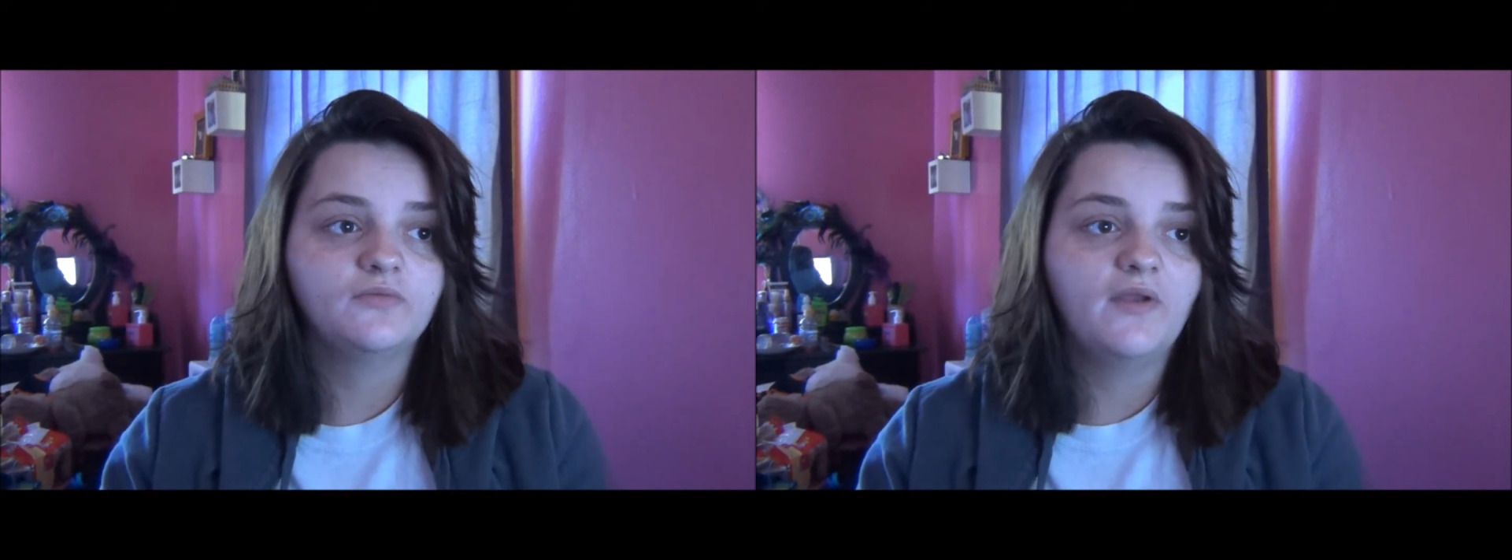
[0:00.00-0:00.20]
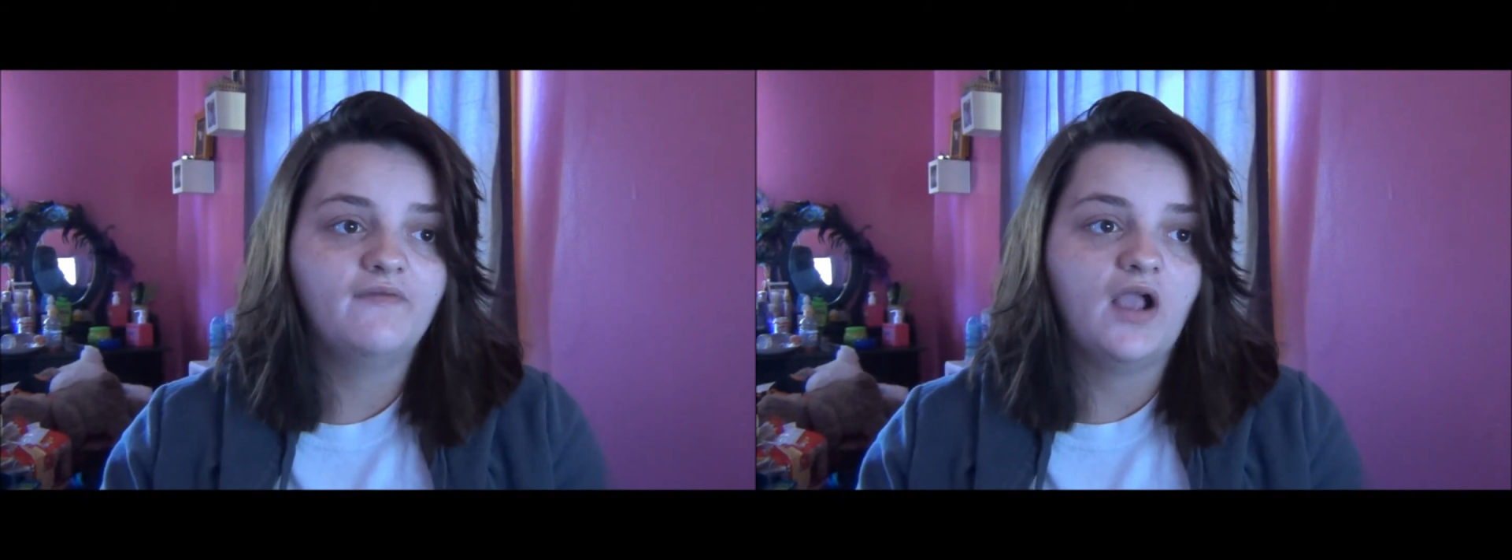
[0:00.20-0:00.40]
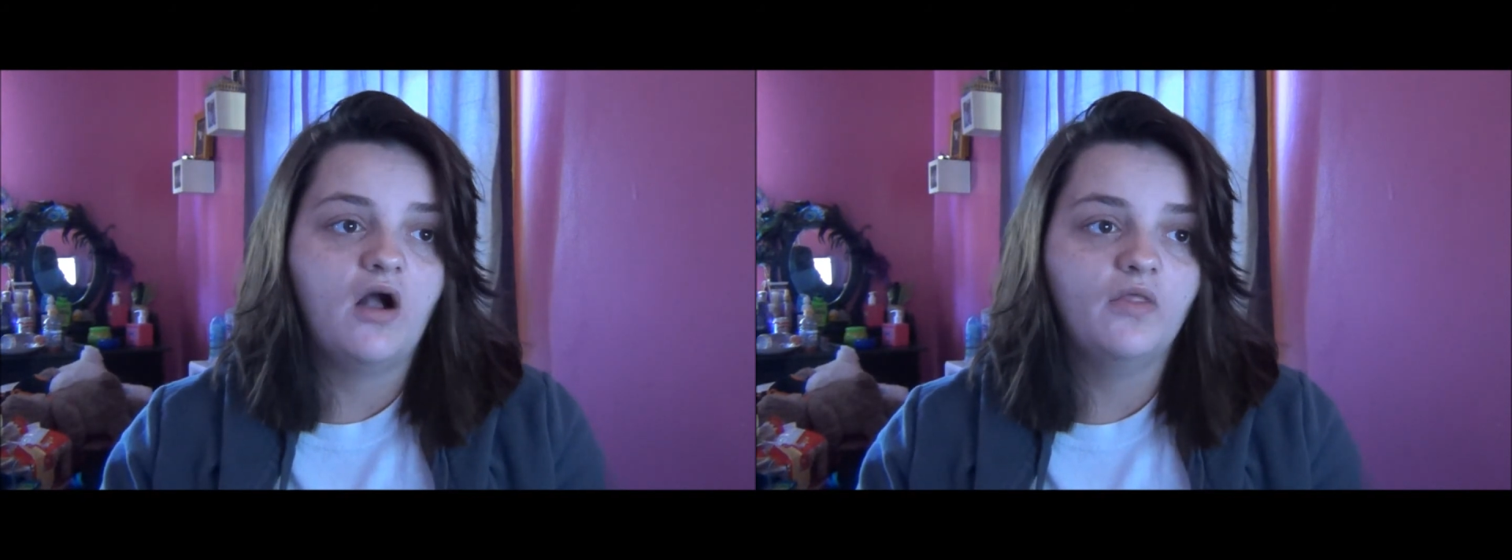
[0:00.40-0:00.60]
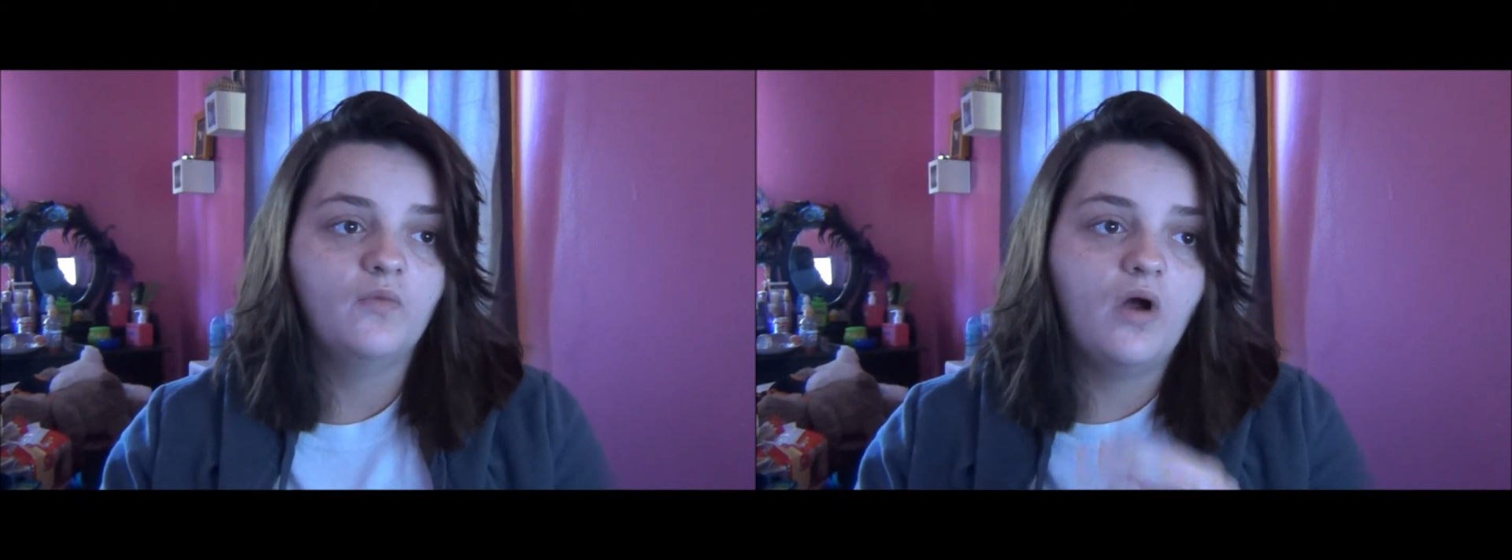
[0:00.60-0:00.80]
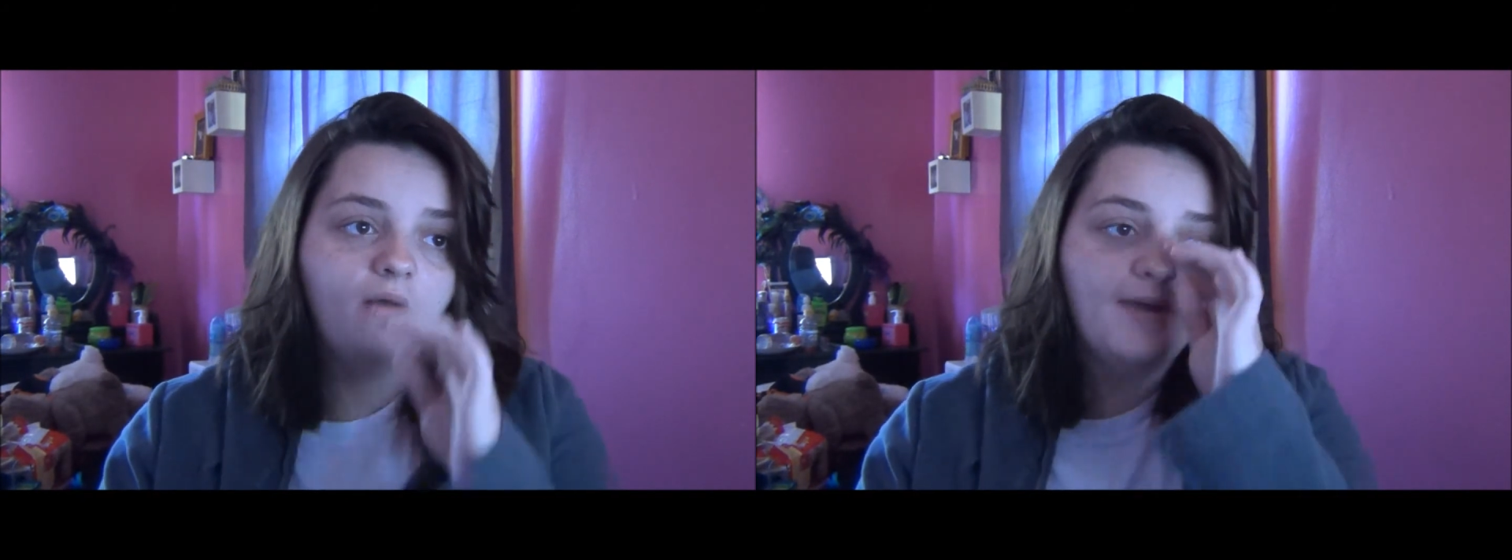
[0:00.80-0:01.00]
removing all the
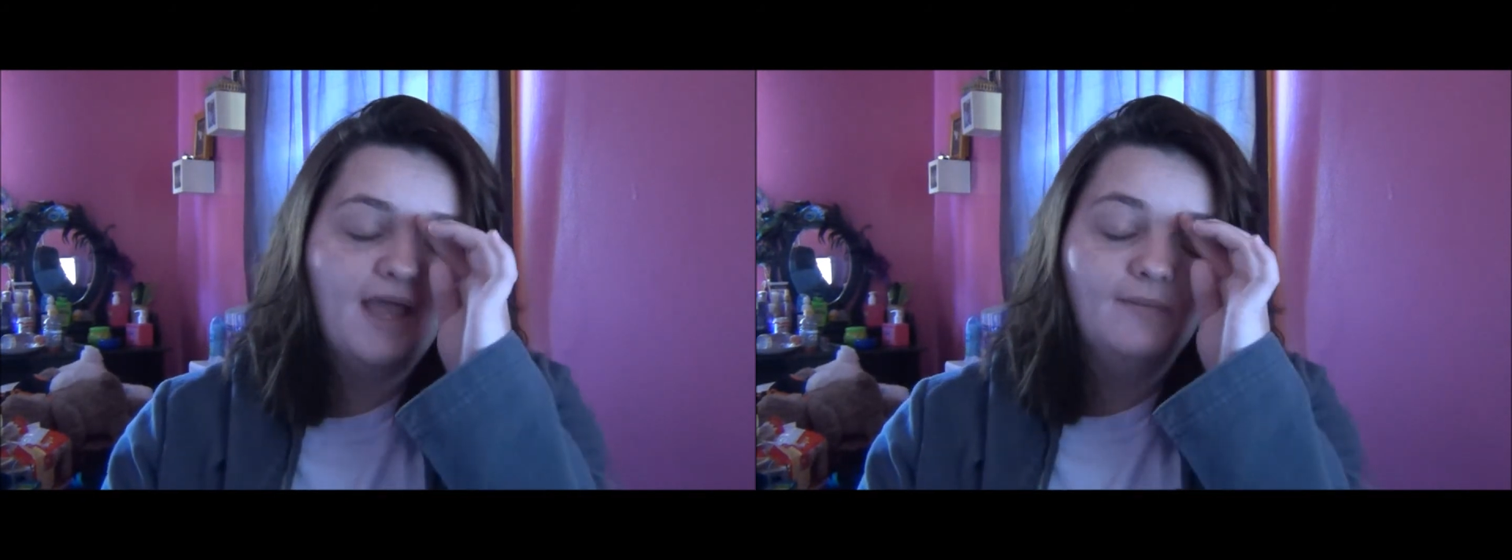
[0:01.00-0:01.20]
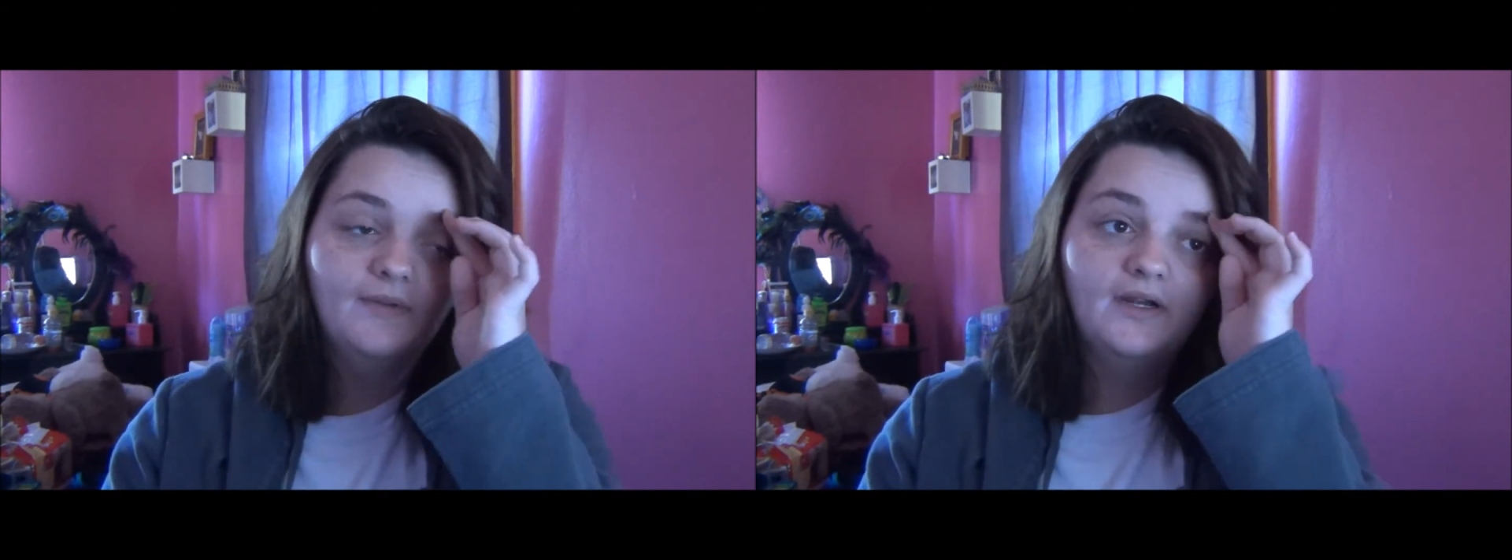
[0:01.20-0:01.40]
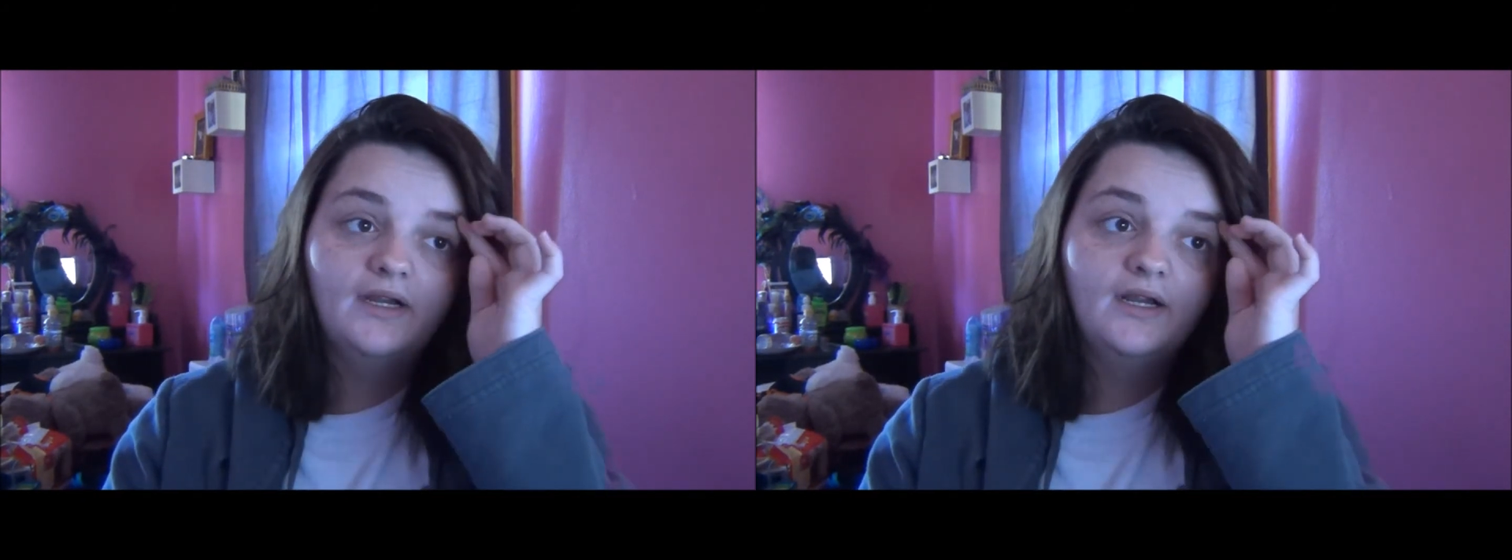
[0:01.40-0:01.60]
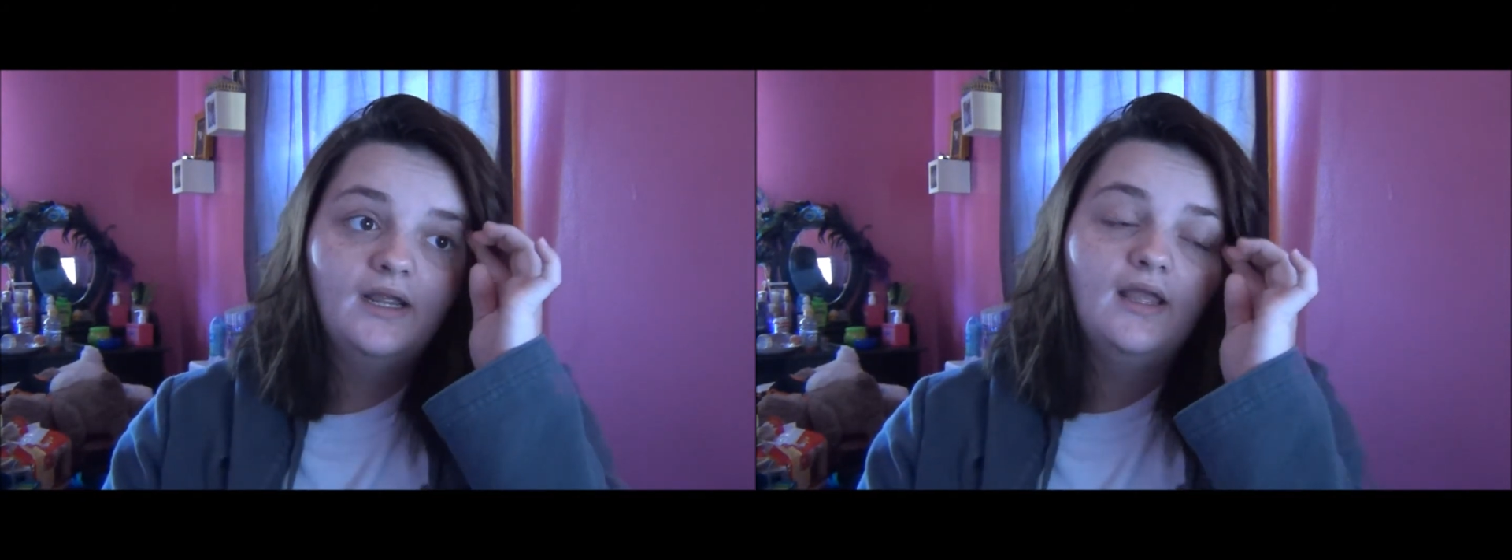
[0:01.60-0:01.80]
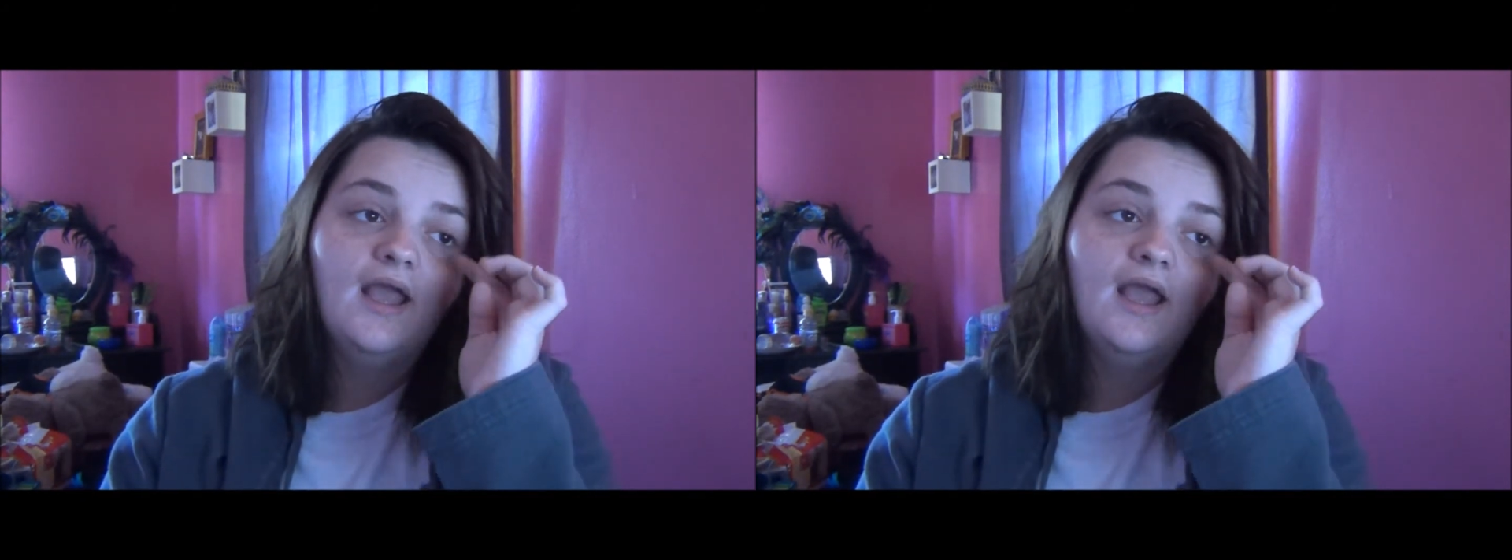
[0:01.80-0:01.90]
wallpaper.